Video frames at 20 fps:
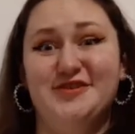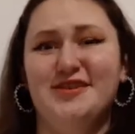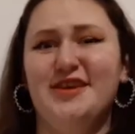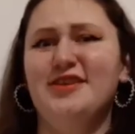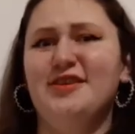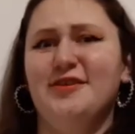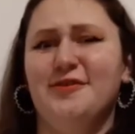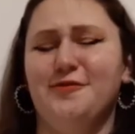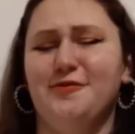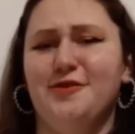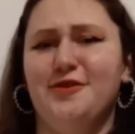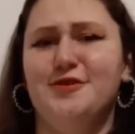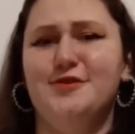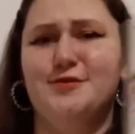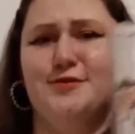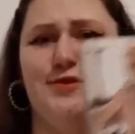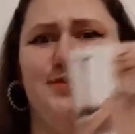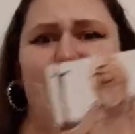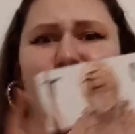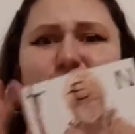not in the first
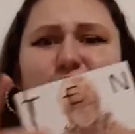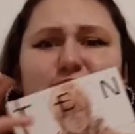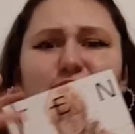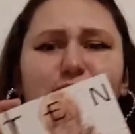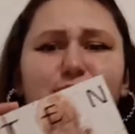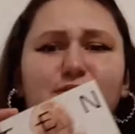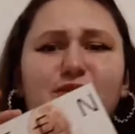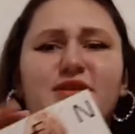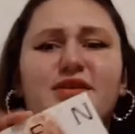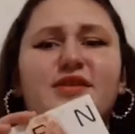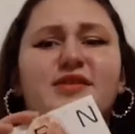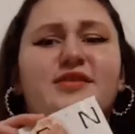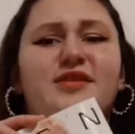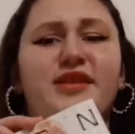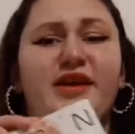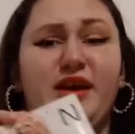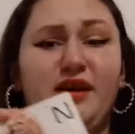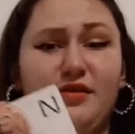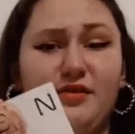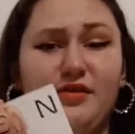one really, but
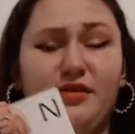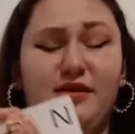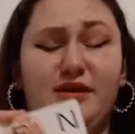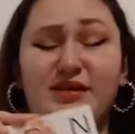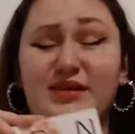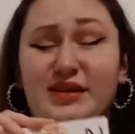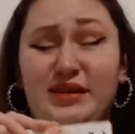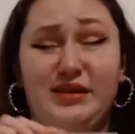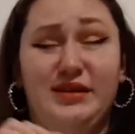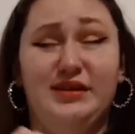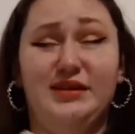later on.